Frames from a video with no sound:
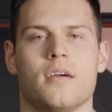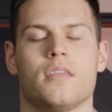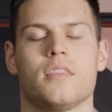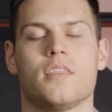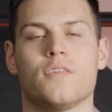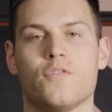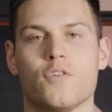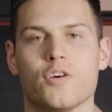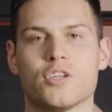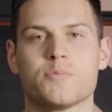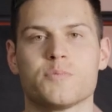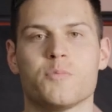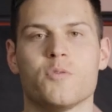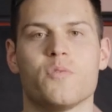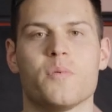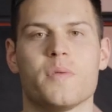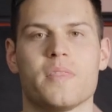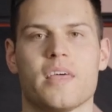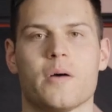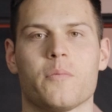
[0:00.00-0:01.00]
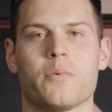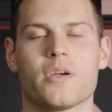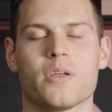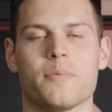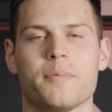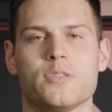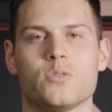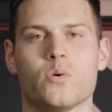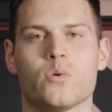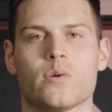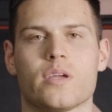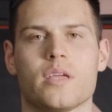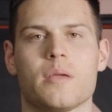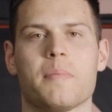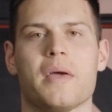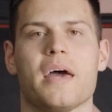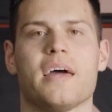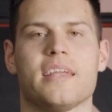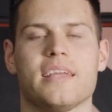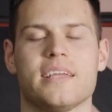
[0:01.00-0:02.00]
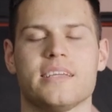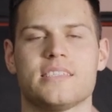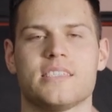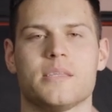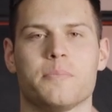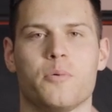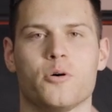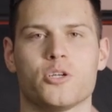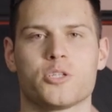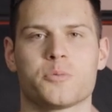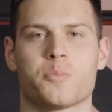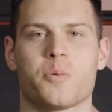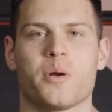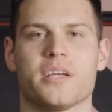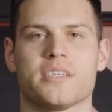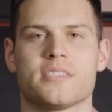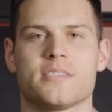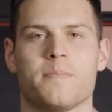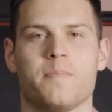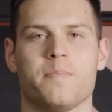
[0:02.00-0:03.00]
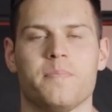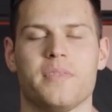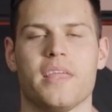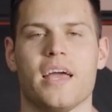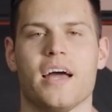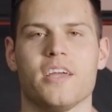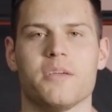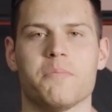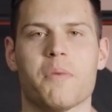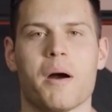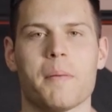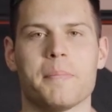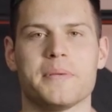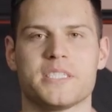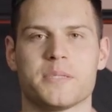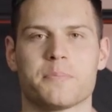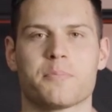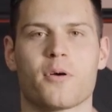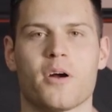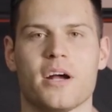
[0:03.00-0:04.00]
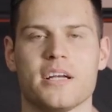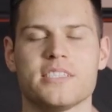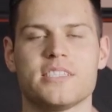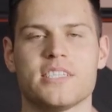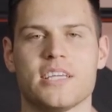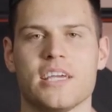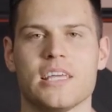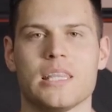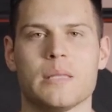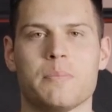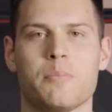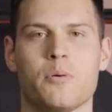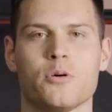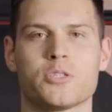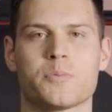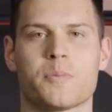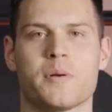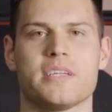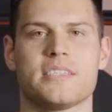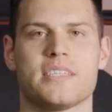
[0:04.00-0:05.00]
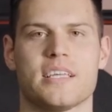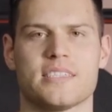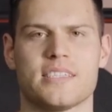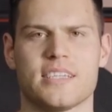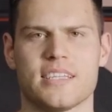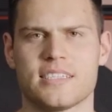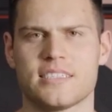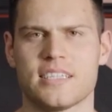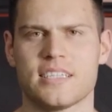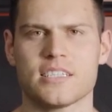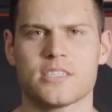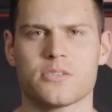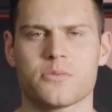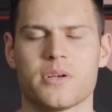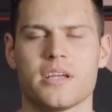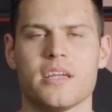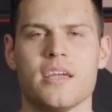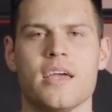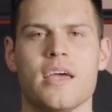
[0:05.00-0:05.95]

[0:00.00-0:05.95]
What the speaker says: The first movement that we're going to be talking about is the push press. Now, you might be surprised to hear the push press as an accessory,